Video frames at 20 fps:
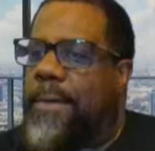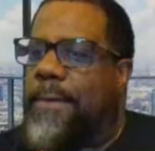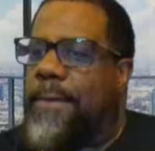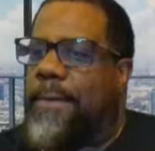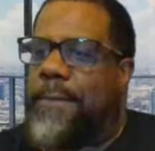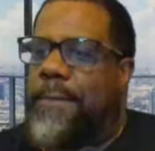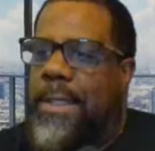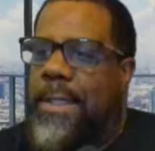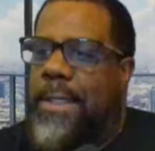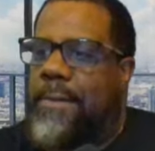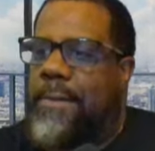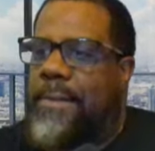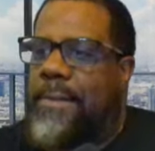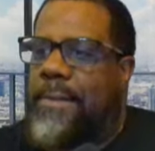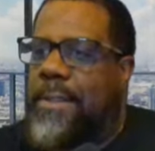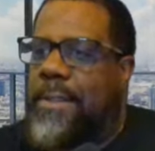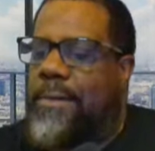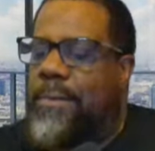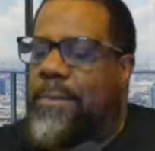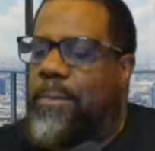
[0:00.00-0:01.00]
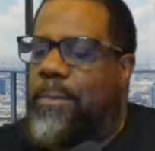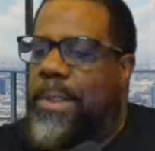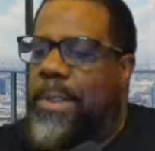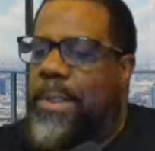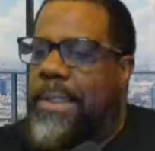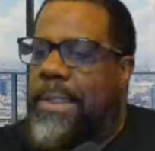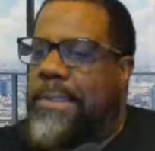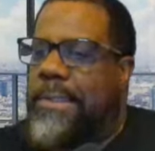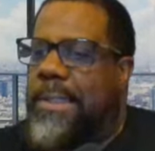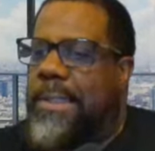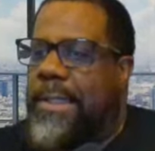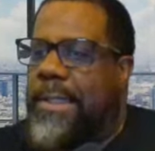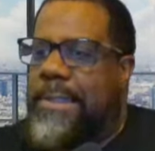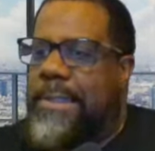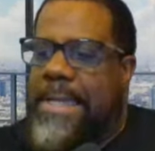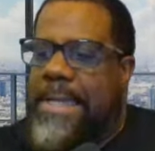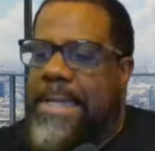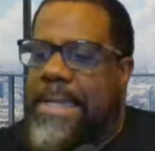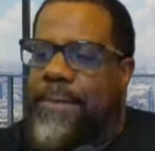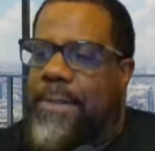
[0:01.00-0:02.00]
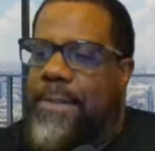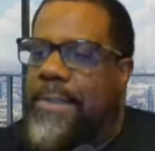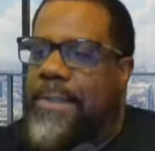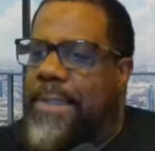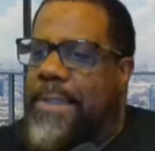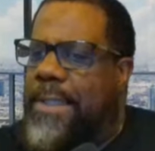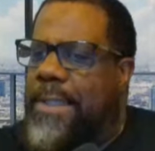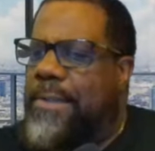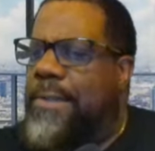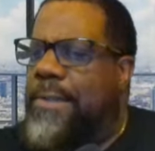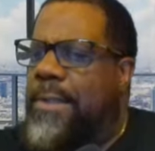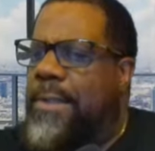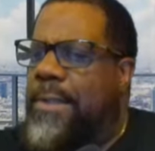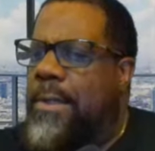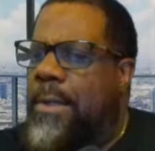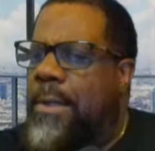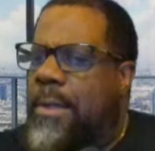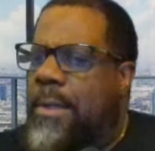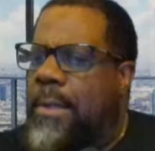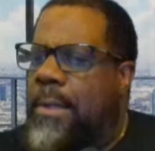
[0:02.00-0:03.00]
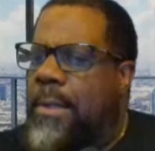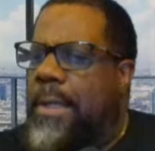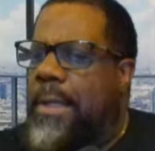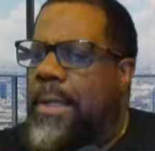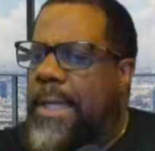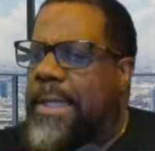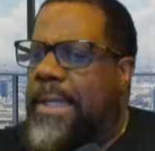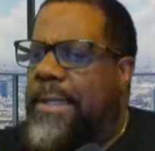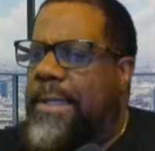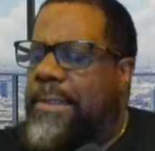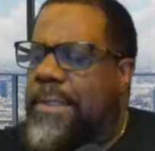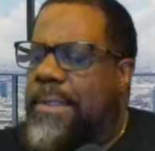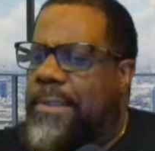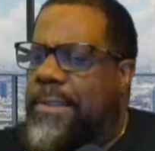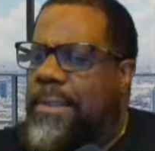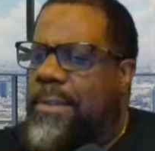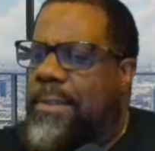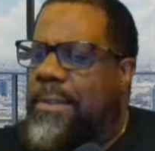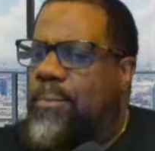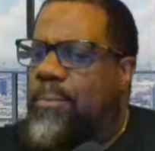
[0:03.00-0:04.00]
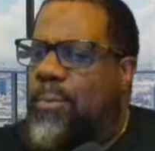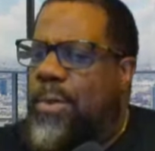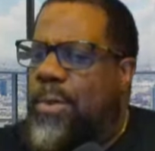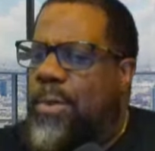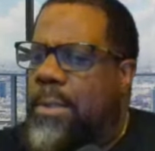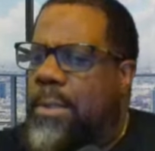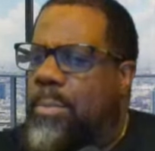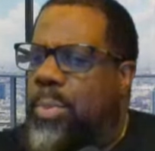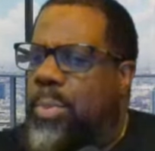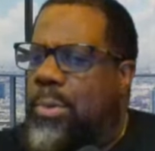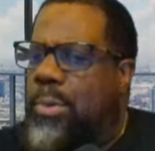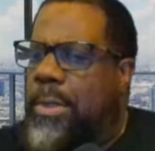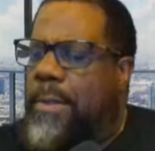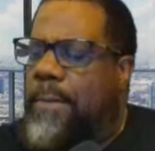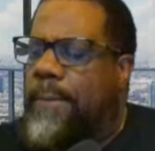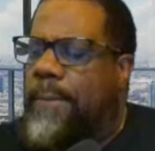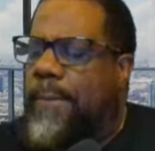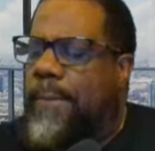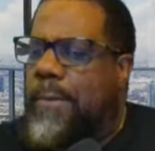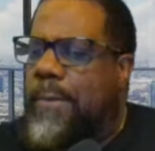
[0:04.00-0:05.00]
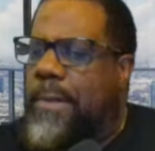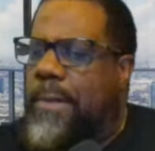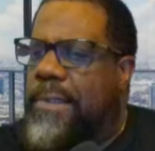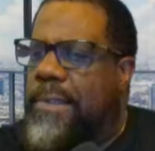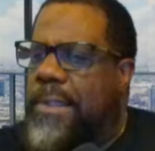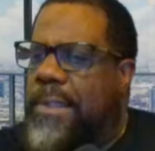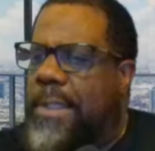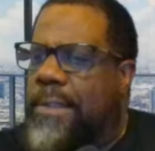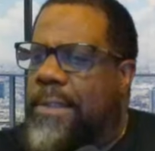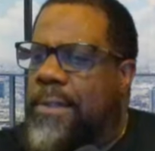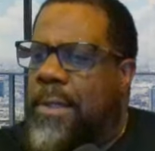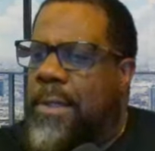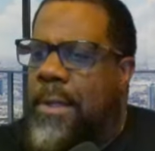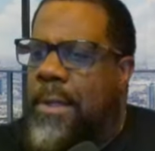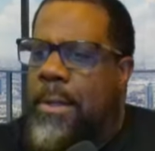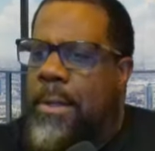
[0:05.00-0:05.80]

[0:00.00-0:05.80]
fifteen cents realistic, seven cents, and I guess this is one point four cents.